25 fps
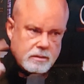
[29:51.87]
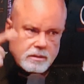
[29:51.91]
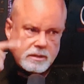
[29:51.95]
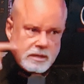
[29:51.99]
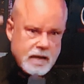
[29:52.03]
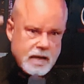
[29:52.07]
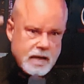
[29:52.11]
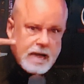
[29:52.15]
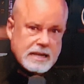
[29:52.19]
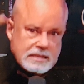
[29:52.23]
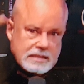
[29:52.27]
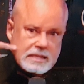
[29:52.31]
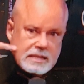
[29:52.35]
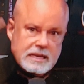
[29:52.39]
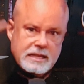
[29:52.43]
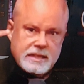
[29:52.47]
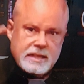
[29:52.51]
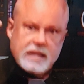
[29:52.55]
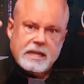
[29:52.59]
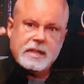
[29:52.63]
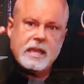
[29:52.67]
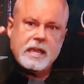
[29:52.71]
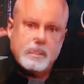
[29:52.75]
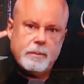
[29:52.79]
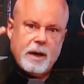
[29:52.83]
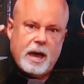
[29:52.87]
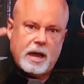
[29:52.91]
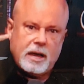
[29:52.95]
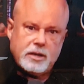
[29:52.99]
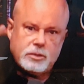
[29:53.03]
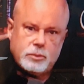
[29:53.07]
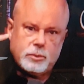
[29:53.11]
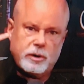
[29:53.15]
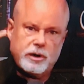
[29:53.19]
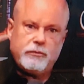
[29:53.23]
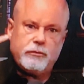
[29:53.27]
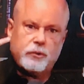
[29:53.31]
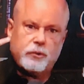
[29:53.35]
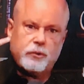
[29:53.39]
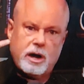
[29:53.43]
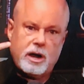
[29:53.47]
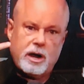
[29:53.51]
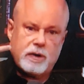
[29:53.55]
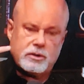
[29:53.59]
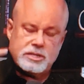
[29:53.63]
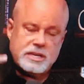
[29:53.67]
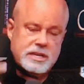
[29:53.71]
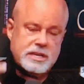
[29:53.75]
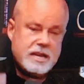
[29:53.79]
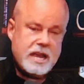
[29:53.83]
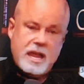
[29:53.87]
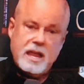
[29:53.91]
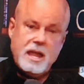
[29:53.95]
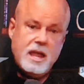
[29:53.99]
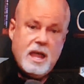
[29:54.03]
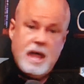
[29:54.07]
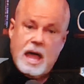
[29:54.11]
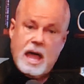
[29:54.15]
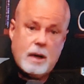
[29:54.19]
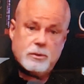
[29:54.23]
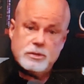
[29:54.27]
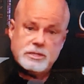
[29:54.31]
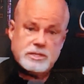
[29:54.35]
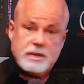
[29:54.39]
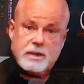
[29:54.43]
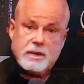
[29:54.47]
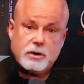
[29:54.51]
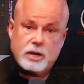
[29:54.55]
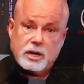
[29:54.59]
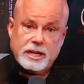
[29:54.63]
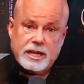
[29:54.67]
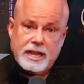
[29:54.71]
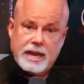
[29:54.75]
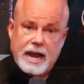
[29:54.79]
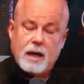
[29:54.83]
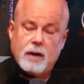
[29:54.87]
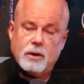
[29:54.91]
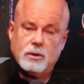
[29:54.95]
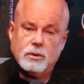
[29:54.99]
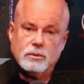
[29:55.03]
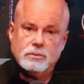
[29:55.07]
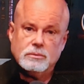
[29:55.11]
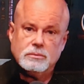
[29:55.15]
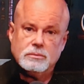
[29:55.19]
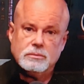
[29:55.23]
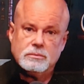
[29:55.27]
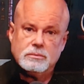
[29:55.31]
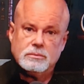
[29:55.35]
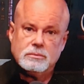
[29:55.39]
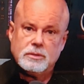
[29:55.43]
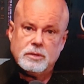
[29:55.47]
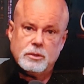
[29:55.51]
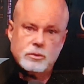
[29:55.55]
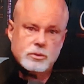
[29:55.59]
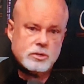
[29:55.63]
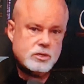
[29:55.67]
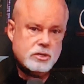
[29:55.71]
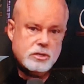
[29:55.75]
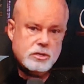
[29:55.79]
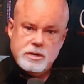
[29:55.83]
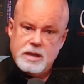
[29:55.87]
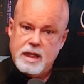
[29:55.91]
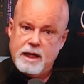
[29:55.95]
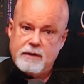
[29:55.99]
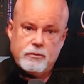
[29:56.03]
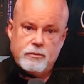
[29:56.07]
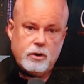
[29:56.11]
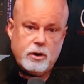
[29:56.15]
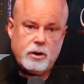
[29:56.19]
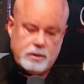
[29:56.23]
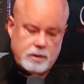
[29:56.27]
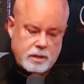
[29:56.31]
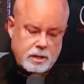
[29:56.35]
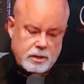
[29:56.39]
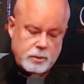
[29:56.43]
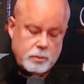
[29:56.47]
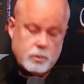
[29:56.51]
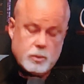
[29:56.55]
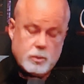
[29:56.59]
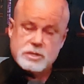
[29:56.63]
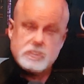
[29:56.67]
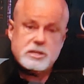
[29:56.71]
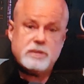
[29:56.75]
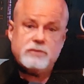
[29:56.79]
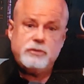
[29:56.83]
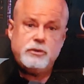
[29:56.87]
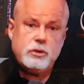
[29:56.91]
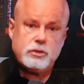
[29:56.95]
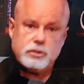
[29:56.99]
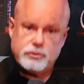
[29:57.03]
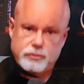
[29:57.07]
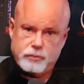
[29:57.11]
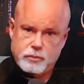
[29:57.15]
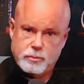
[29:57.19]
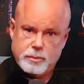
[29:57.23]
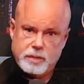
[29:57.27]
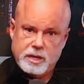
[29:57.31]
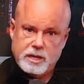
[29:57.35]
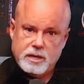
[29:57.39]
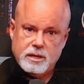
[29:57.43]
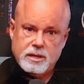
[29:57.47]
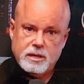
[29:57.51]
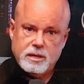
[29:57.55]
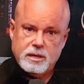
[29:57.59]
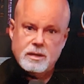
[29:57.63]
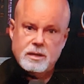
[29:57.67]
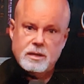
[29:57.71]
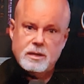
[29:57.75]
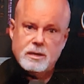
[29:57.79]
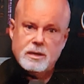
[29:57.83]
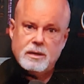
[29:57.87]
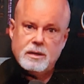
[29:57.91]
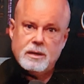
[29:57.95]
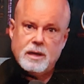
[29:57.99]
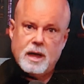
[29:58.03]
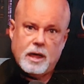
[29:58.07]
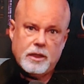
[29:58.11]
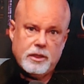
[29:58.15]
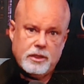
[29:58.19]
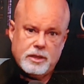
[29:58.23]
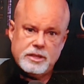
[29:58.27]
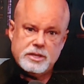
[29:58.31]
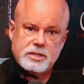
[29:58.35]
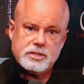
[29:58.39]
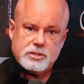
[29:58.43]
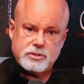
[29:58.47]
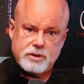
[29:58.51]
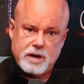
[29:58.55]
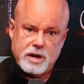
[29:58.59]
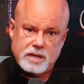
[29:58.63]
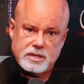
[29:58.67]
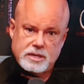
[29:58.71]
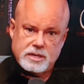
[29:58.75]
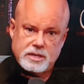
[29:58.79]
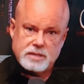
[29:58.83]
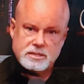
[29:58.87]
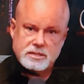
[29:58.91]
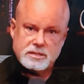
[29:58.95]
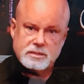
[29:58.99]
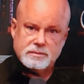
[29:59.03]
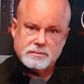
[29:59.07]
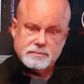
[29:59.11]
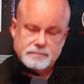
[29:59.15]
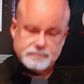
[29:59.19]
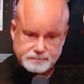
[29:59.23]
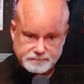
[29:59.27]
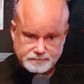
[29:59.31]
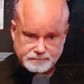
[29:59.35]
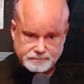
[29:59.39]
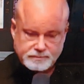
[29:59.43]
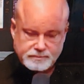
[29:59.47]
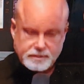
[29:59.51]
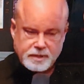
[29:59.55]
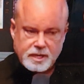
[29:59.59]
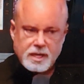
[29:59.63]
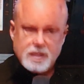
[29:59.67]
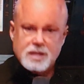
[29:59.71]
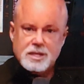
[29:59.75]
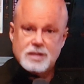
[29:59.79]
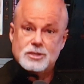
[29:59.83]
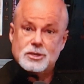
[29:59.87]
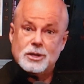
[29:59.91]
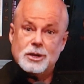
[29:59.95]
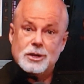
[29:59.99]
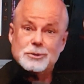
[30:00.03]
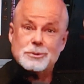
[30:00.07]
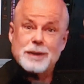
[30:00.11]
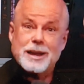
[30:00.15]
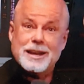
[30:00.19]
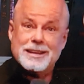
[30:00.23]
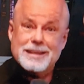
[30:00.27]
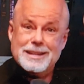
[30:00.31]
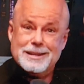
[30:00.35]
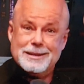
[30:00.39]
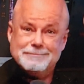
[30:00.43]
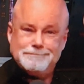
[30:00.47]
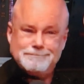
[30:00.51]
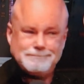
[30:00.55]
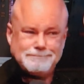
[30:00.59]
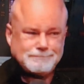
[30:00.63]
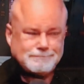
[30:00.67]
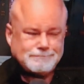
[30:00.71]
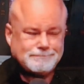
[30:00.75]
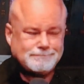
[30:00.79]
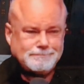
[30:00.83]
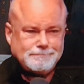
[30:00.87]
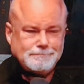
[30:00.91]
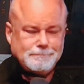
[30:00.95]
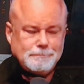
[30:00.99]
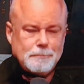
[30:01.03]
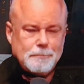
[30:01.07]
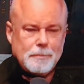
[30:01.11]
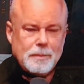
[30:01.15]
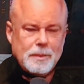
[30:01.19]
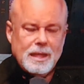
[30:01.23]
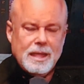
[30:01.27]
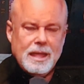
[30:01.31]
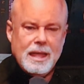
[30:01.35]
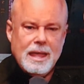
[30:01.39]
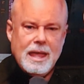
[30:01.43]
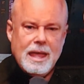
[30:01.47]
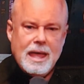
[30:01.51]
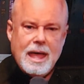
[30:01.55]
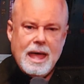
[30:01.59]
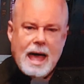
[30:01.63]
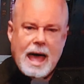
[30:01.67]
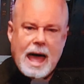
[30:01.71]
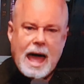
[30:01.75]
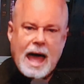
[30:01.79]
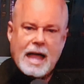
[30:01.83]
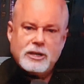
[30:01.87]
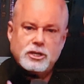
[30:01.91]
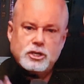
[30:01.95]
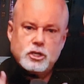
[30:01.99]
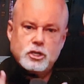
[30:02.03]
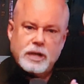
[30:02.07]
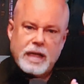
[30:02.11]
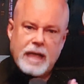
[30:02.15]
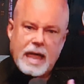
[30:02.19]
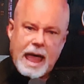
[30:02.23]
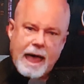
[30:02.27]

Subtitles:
constantly thinking about it 24 hours a day, I was never going to get out. There wasn't a future for me other than stress. So here's what I did. I took